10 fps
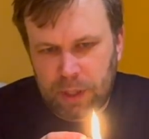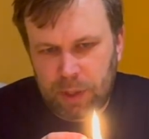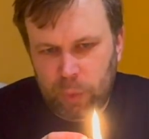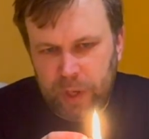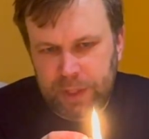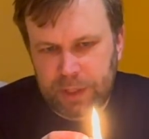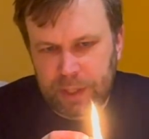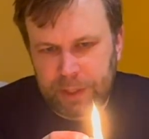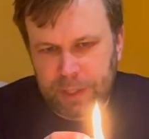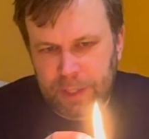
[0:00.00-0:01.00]
Wait
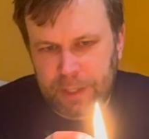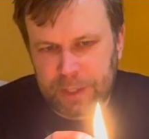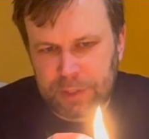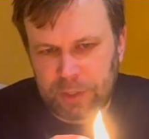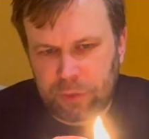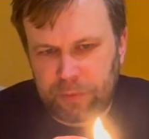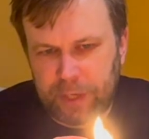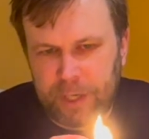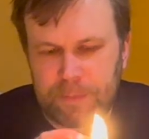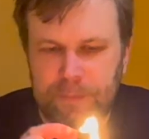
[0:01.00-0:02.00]
until it gets into
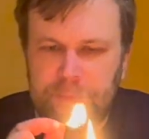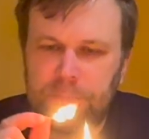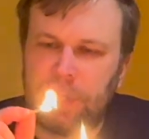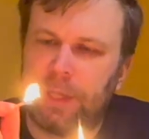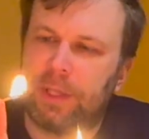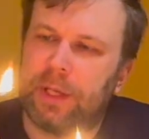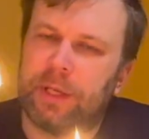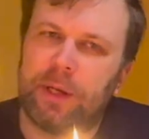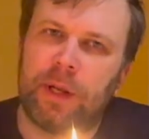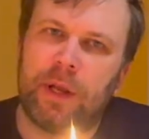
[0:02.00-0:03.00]
fire and
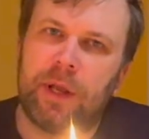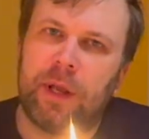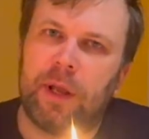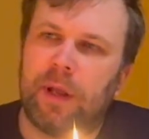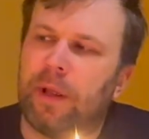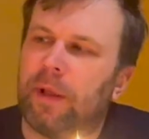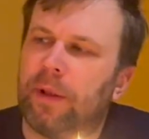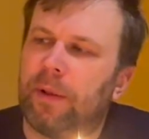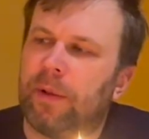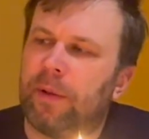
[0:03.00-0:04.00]
then
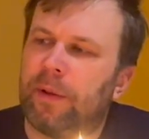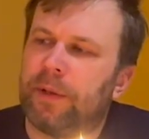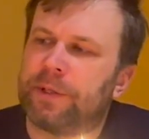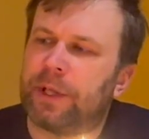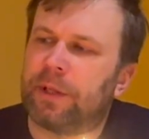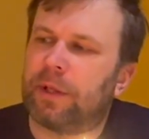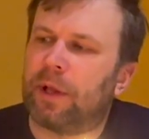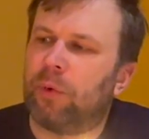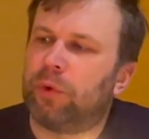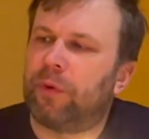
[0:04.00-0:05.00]
set
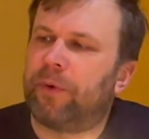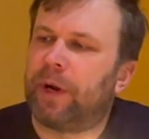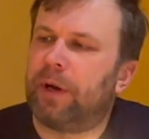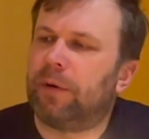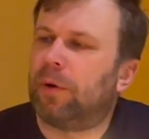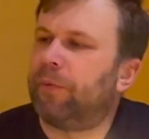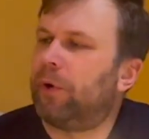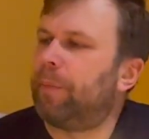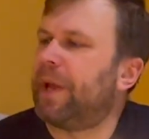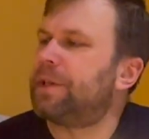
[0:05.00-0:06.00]
out the fire of
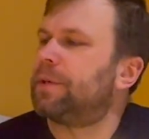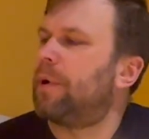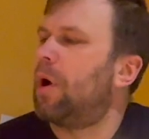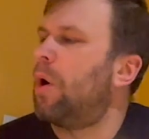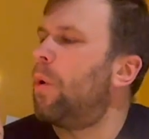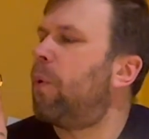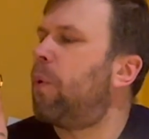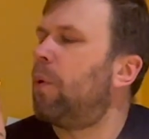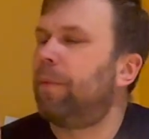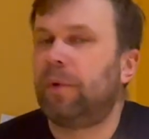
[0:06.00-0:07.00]
your match
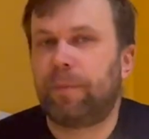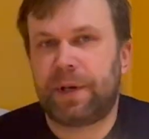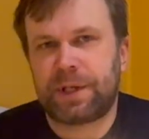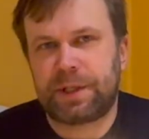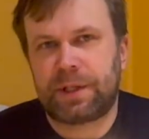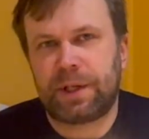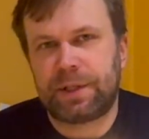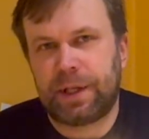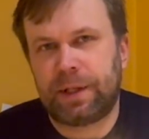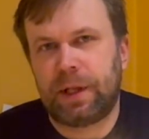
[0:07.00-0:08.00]
by just
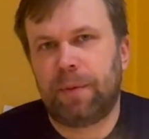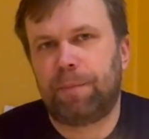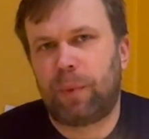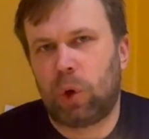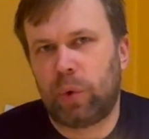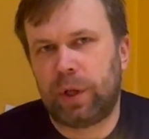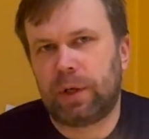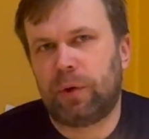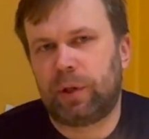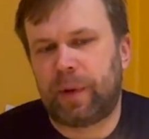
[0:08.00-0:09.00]
gently blowing
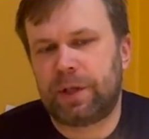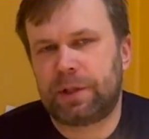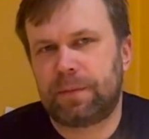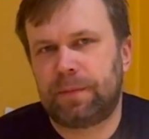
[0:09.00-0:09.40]
on the match.